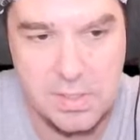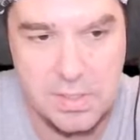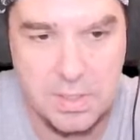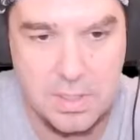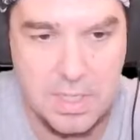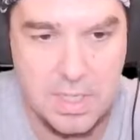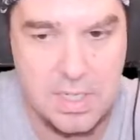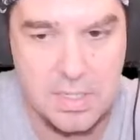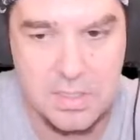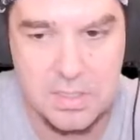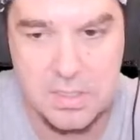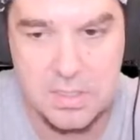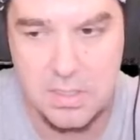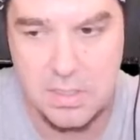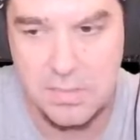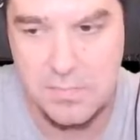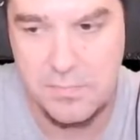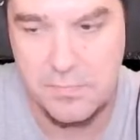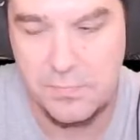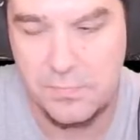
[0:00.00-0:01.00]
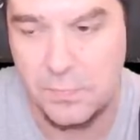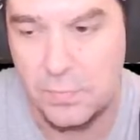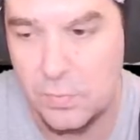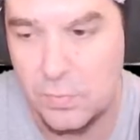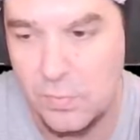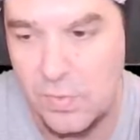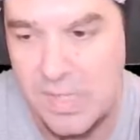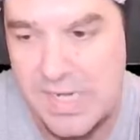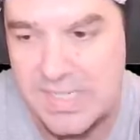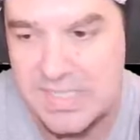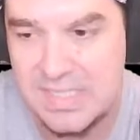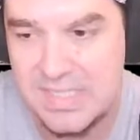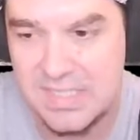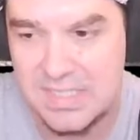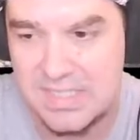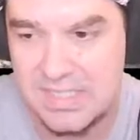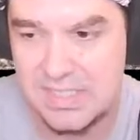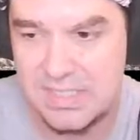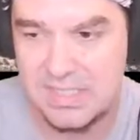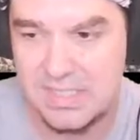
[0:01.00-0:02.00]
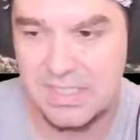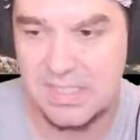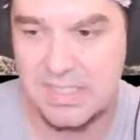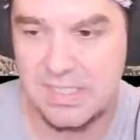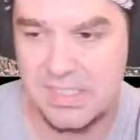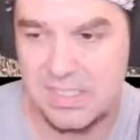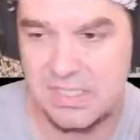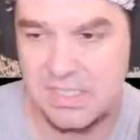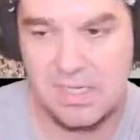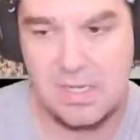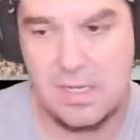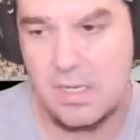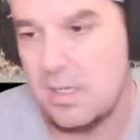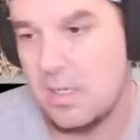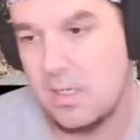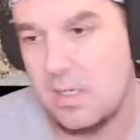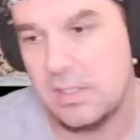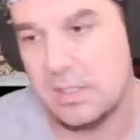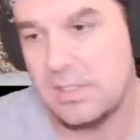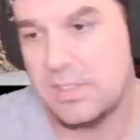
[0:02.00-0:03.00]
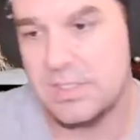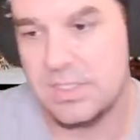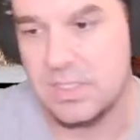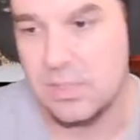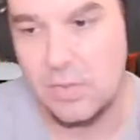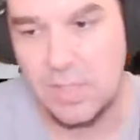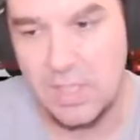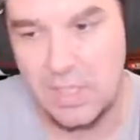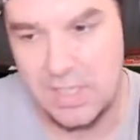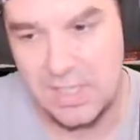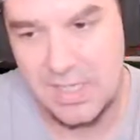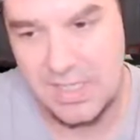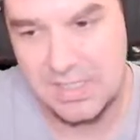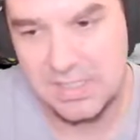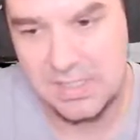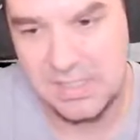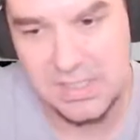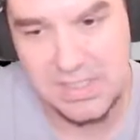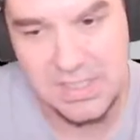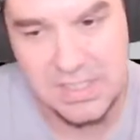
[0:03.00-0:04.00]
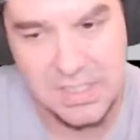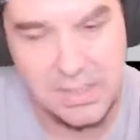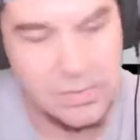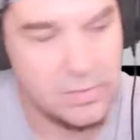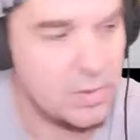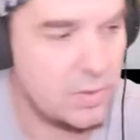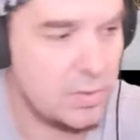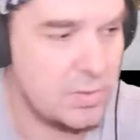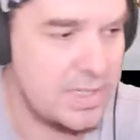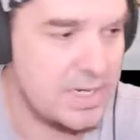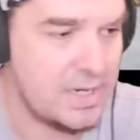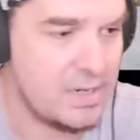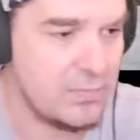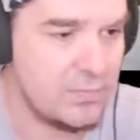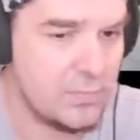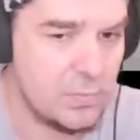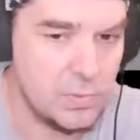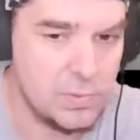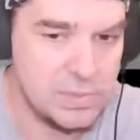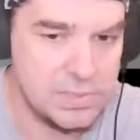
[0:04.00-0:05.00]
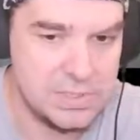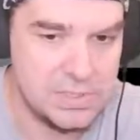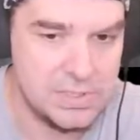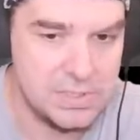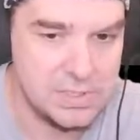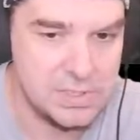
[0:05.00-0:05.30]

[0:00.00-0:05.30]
and full race slicks, you still get next to zero downforce in this